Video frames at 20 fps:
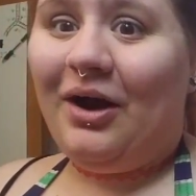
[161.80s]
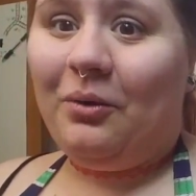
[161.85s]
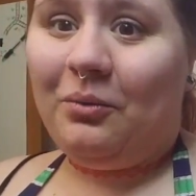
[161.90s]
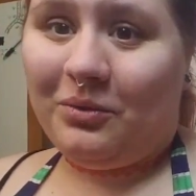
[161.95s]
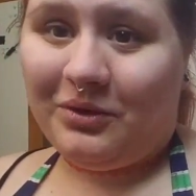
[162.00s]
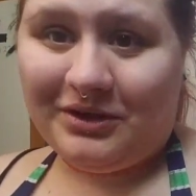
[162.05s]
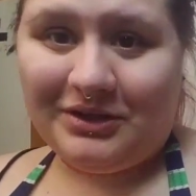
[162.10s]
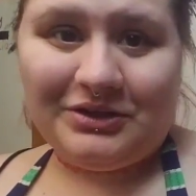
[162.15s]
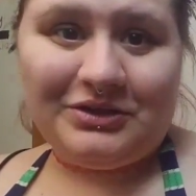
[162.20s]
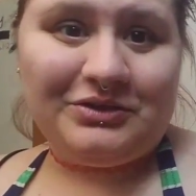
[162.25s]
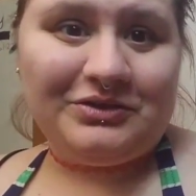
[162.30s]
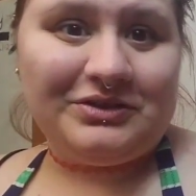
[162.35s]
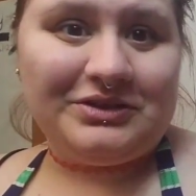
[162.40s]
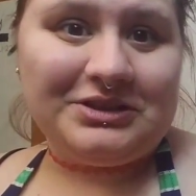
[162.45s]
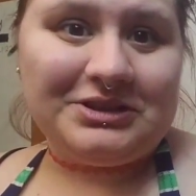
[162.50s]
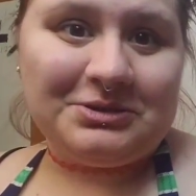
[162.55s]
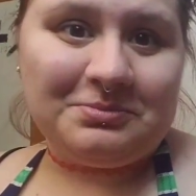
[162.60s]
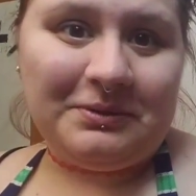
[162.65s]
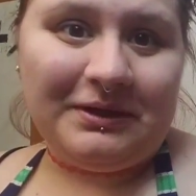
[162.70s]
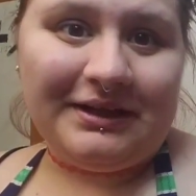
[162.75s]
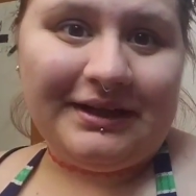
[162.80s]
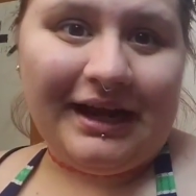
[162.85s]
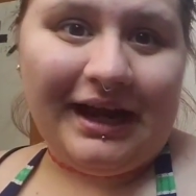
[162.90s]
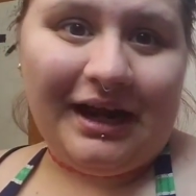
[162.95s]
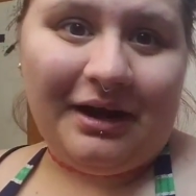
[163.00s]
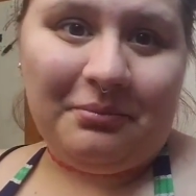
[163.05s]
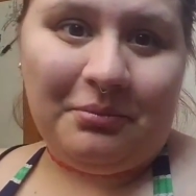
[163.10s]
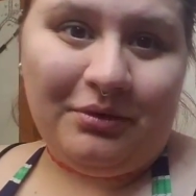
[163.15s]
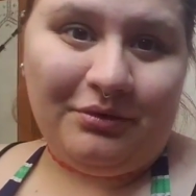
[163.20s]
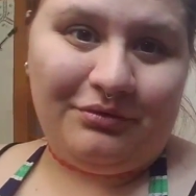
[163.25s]
we're going to do a speed
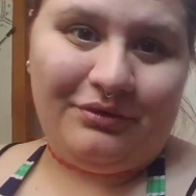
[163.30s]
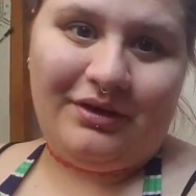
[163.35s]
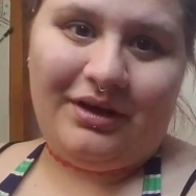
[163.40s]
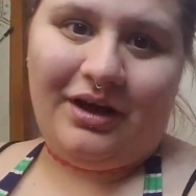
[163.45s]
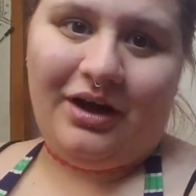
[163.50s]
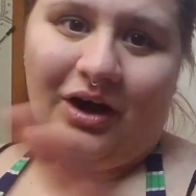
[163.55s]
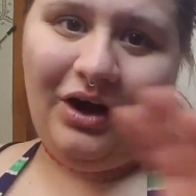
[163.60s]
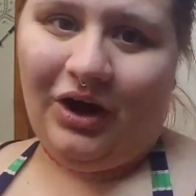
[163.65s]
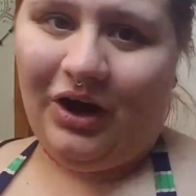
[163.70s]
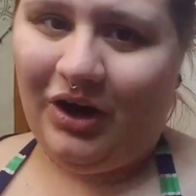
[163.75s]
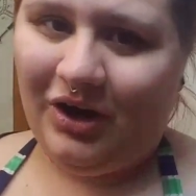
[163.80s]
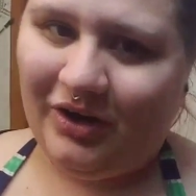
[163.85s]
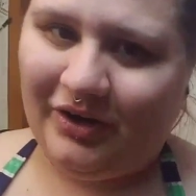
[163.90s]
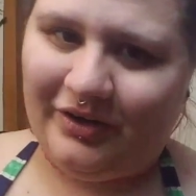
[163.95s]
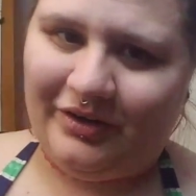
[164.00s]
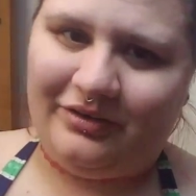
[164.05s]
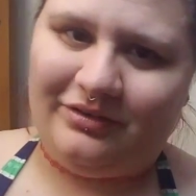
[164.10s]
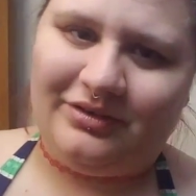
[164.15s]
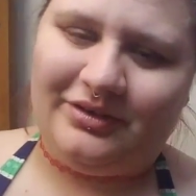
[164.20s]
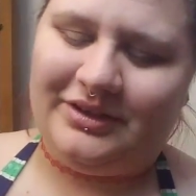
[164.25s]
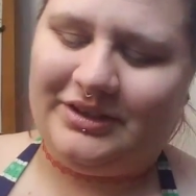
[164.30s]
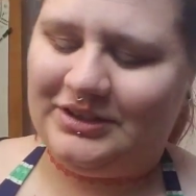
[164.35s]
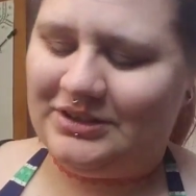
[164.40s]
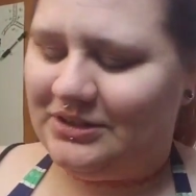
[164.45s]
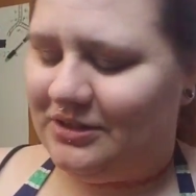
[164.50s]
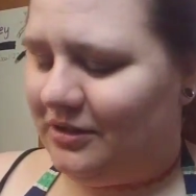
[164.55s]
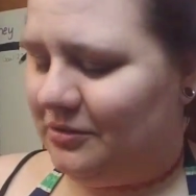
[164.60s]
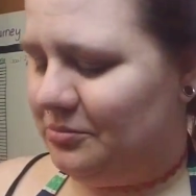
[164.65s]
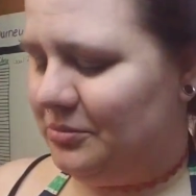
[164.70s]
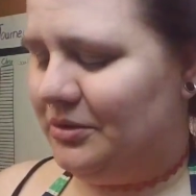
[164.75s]
cam of all of this
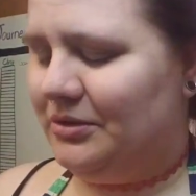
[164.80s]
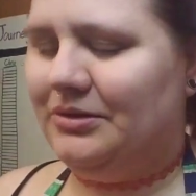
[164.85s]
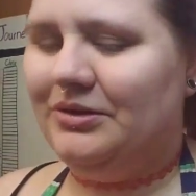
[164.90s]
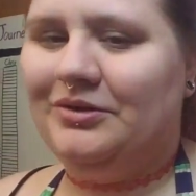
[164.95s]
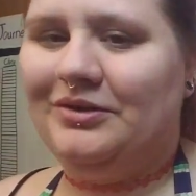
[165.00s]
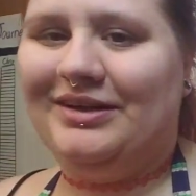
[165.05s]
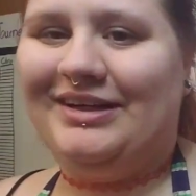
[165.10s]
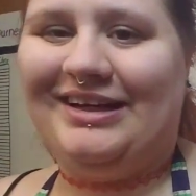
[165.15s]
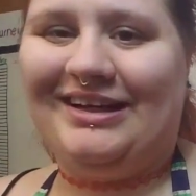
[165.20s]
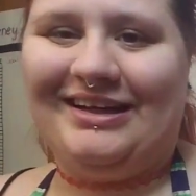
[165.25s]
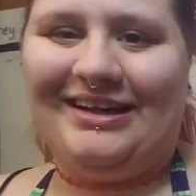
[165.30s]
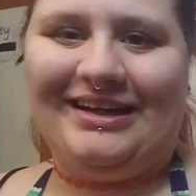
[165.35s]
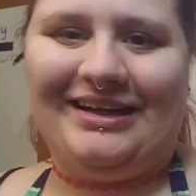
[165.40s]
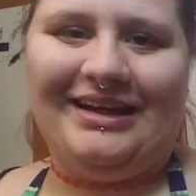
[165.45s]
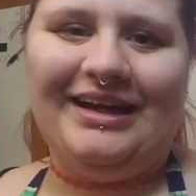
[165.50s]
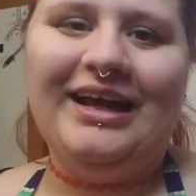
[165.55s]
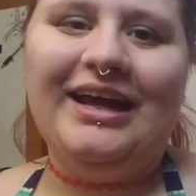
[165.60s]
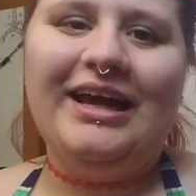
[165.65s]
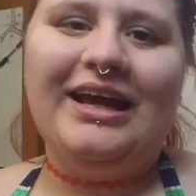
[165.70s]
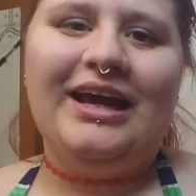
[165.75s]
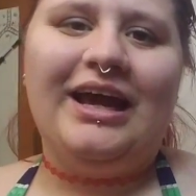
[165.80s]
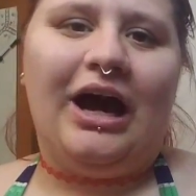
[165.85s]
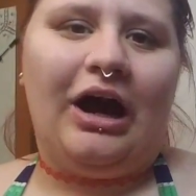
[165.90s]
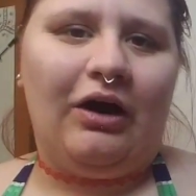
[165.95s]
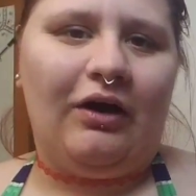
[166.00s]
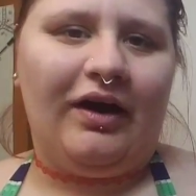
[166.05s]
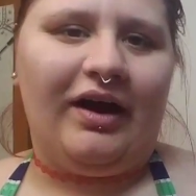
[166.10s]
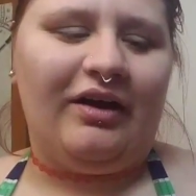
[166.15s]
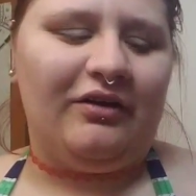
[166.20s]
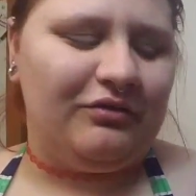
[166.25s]
I'm going to be doing, and then
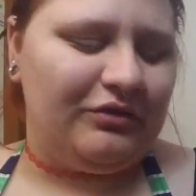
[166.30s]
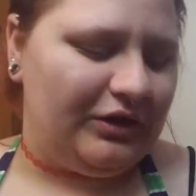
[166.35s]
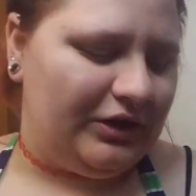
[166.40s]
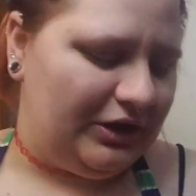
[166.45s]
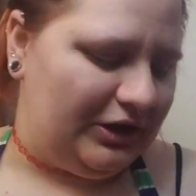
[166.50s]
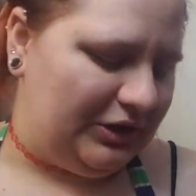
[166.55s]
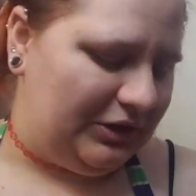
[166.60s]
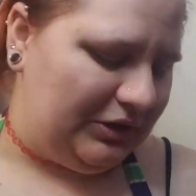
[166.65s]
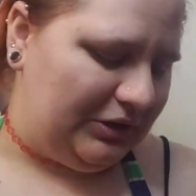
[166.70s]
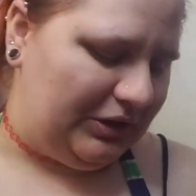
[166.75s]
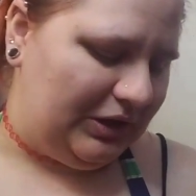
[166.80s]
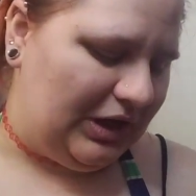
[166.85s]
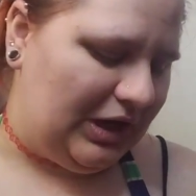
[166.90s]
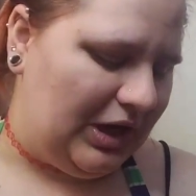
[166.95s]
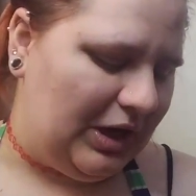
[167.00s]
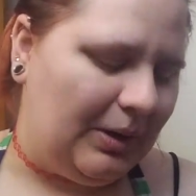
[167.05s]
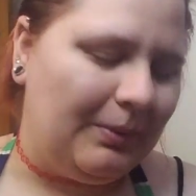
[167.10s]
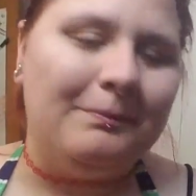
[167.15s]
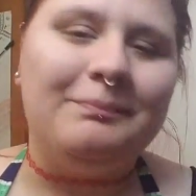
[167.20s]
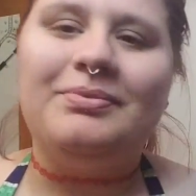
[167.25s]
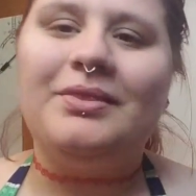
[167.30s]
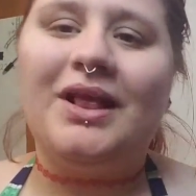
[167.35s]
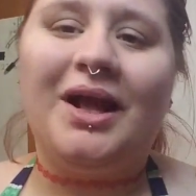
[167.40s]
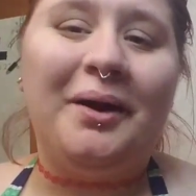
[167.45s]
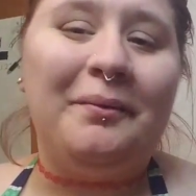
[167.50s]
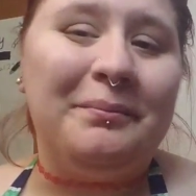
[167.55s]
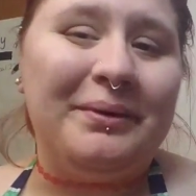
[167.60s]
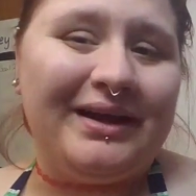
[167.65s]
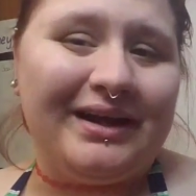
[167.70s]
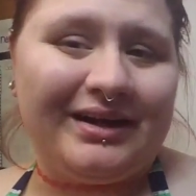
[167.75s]
I'll have a
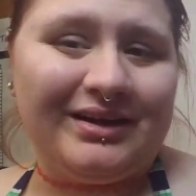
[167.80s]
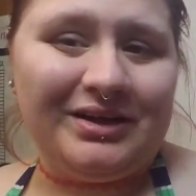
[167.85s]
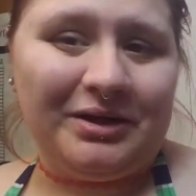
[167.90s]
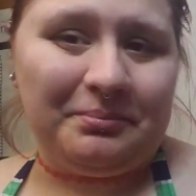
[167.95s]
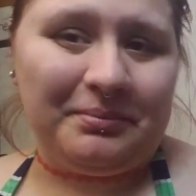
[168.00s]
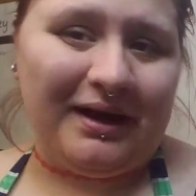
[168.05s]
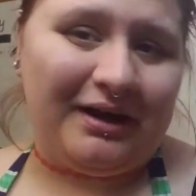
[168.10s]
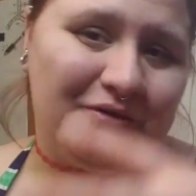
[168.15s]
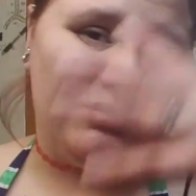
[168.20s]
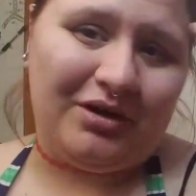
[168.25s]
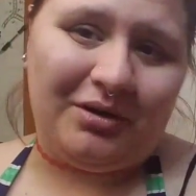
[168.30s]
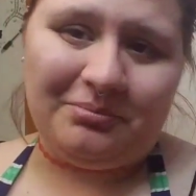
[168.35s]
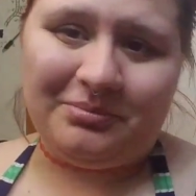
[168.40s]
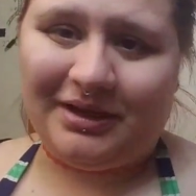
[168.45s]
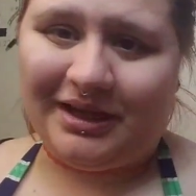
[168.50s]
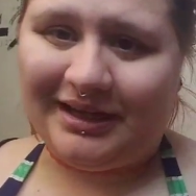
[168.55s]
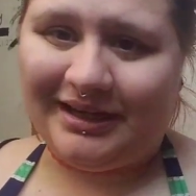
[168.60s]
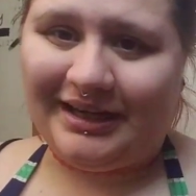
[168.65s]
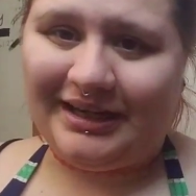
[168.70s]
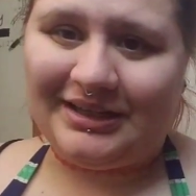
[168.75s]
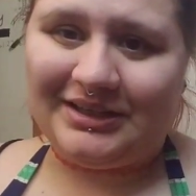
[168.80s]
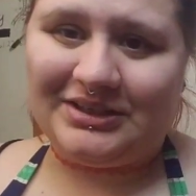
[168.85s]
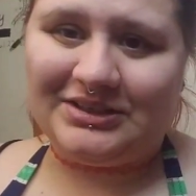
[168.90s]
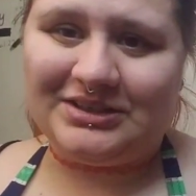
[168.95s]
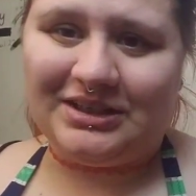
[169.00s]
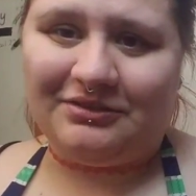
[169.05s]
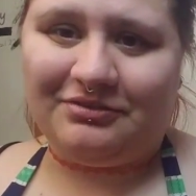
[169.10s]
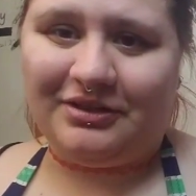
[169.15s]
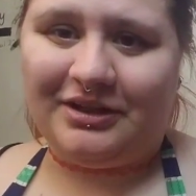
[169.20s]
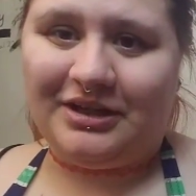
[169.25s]
bit of clip after I'm done getting the
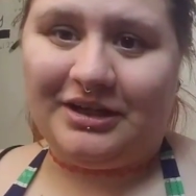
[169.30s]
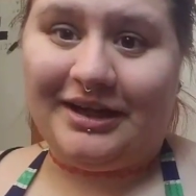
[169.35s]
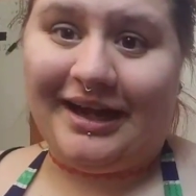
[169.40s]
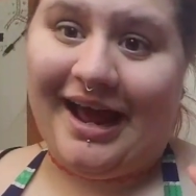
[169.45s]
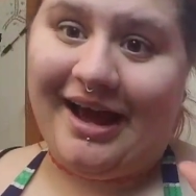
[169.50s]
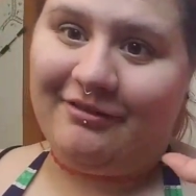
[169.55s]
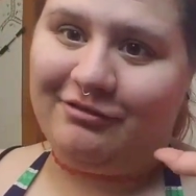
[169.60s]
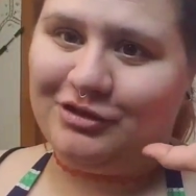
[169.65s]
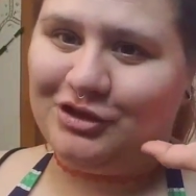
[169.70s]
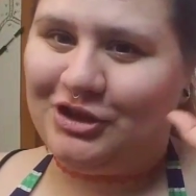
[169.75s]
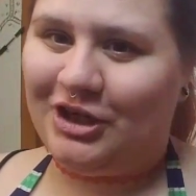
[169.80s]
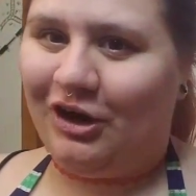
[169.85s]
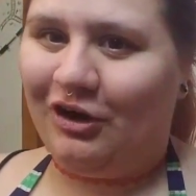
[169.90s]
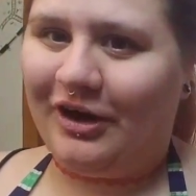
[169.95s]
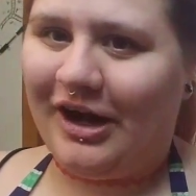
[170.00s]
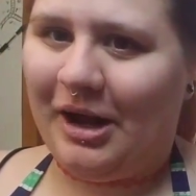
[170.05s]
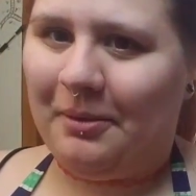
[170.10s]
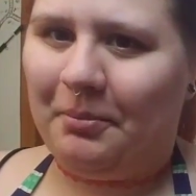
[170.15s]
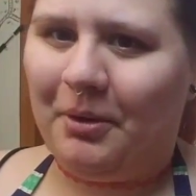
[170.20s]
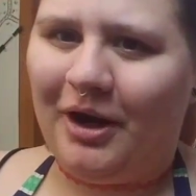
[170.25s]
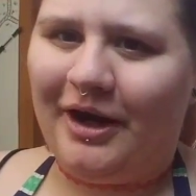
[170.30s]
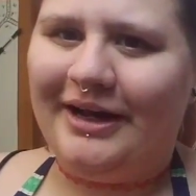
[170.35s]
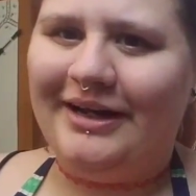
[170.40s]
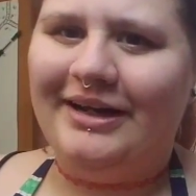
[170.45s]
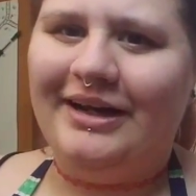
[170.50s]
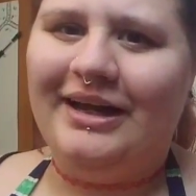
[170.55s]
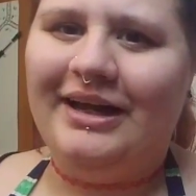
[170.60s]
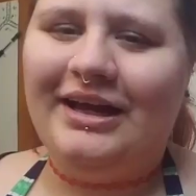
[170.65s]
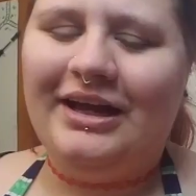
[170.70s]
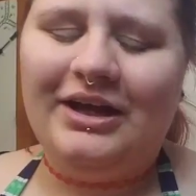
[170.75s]
stuff in and have a shower cap on
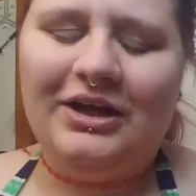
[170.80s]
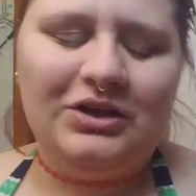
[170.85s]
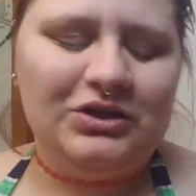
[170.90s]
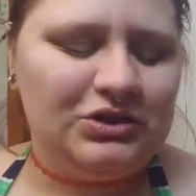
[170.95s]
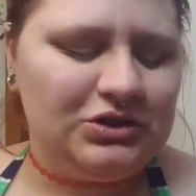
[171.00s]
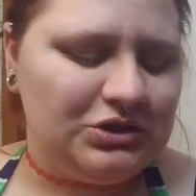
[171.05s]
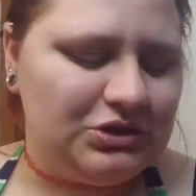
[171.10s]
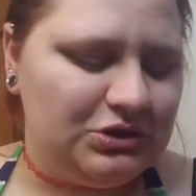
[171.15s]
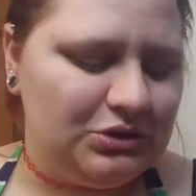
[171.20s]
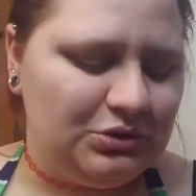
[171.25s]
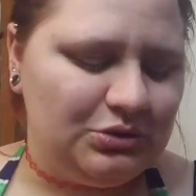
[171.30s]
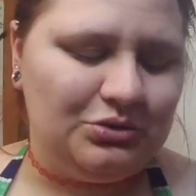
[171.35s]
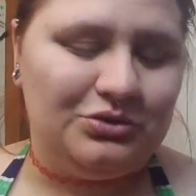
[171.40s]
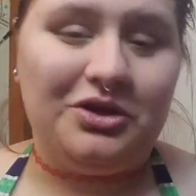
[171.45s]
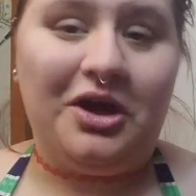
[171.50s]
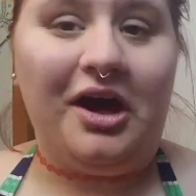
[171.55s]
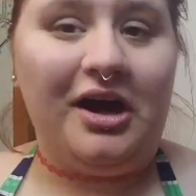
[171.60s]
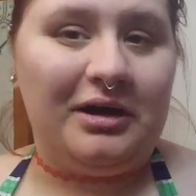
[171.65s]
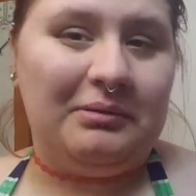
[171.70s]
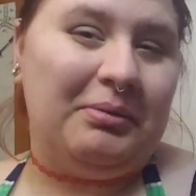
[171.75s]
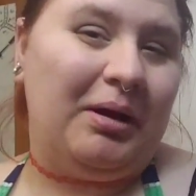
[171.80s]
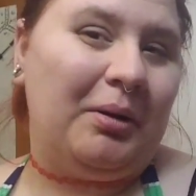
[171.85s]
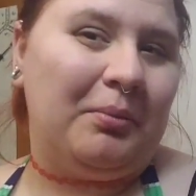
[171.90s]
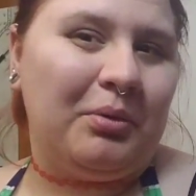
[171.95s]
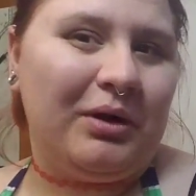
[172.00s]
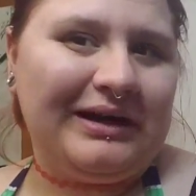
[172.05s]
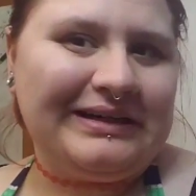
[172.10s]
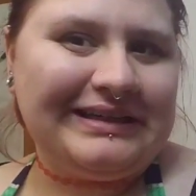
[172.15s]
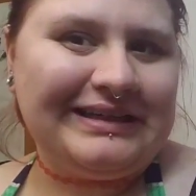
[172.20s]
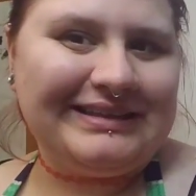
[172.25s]
to talk about
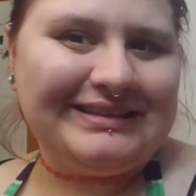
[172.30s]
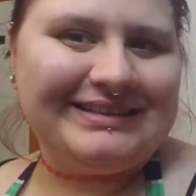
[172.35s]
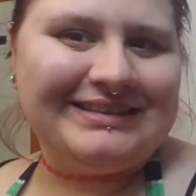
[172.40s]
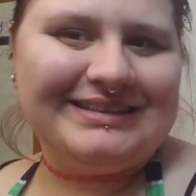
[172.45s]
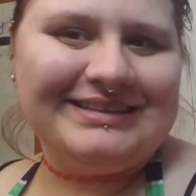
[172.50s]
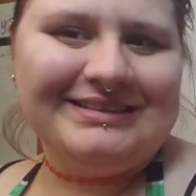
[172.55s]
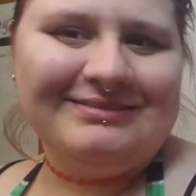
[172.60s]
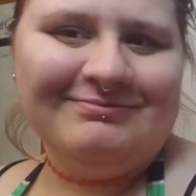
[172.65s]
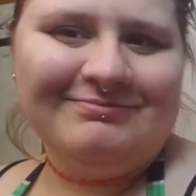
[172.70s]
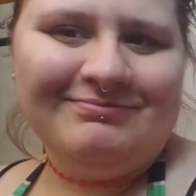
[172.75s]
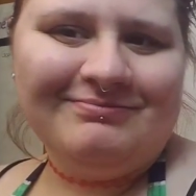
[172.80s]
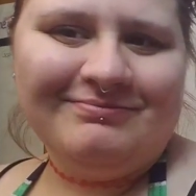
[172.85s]
products.